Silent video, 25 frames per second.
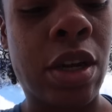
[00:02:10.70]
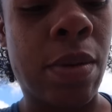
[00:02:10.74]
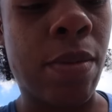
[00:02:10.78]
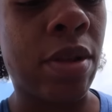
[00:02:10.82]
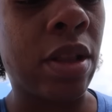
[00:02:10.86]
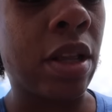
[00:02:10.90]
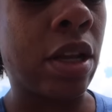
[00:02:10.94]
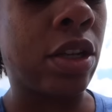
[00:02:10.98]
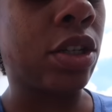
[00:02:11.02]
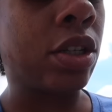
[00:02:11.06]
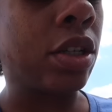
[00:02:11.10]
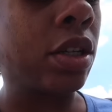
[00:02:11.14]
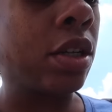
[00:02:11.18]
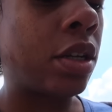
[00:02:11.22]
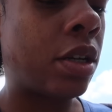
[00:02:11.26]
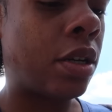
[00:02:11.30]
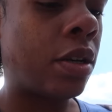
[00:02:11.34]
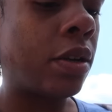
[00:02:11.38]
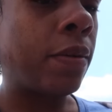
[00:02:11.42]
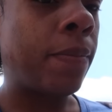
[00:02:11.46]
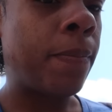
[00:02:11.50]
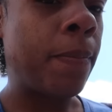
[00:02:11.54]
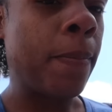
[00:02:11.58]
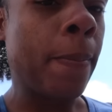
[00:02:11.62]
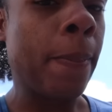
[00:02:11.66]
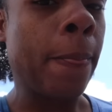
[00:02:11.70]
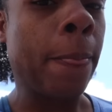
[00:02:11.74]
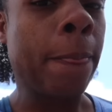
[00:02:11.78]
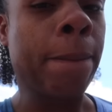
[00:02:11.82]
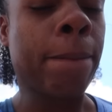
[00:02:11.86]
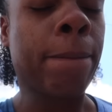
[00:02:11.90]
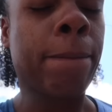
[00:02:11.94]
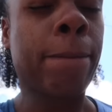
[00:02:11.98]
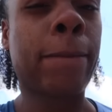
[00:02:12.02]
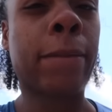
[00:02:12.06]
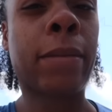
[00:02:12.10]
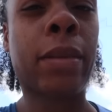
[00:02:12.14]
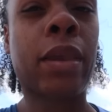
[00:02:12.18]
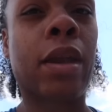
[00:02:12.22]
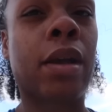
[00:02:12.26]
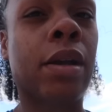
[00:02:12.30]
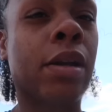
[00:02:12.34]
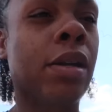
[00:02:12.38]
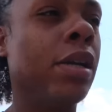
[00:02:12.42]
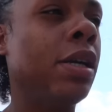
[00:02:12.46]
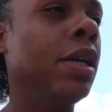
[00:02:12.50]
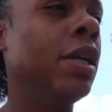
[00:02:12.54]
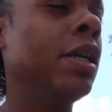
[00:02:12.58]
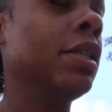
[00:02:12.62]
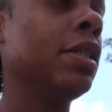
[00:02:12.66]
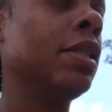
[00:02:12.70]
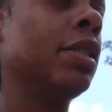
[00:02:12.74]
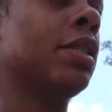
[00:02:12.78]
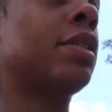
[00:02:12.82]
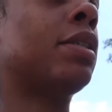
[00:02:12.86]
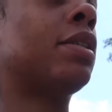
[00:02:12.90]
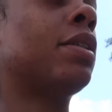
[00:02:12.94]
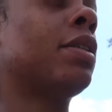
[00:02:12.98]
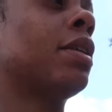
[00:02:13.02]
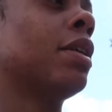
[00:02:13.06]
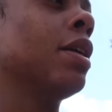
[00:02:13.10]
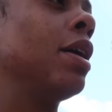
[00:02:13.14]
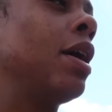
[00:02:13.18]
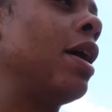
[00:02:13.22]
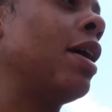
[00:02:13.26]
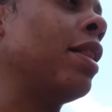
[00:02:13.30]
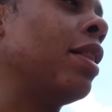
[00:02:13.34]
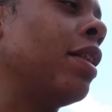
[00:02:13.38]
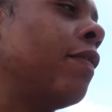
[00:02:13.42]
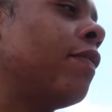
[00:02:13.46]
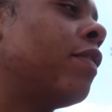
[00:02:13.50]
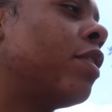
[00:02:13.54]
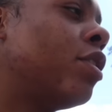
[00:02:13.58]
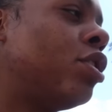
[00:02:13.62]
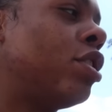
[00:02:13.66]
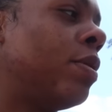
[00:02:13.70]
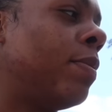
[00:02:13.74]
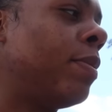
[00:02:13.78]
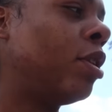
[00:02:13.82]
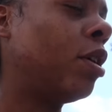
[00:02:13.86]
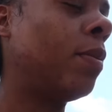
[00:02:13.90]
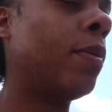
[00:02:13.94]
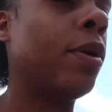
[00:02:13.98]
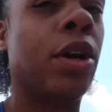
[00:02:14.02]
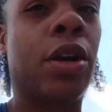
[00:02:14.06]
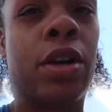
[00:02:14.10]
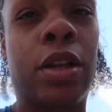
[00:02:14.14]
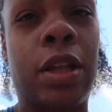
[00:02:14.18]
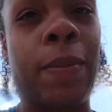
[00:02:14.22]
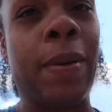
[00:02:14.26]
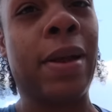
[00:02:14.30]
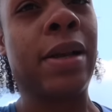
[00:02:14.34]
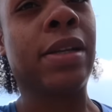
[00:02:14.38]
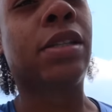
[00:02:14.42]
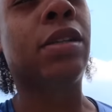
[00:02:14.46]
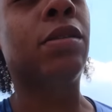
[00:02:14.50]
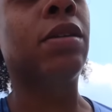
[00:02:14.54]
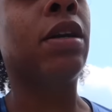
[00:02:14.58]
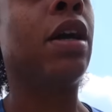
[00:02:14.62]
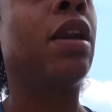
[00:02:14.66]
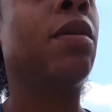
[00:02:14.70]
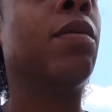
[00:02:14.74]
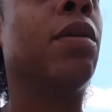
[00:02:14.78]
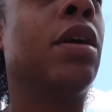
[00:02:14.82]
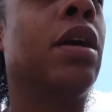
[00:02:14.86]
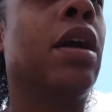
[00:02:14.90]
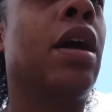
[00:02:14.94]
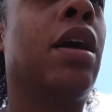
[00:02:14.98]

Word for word: Come on, Legend. It's, I left the gym a little bit early, but I still got to work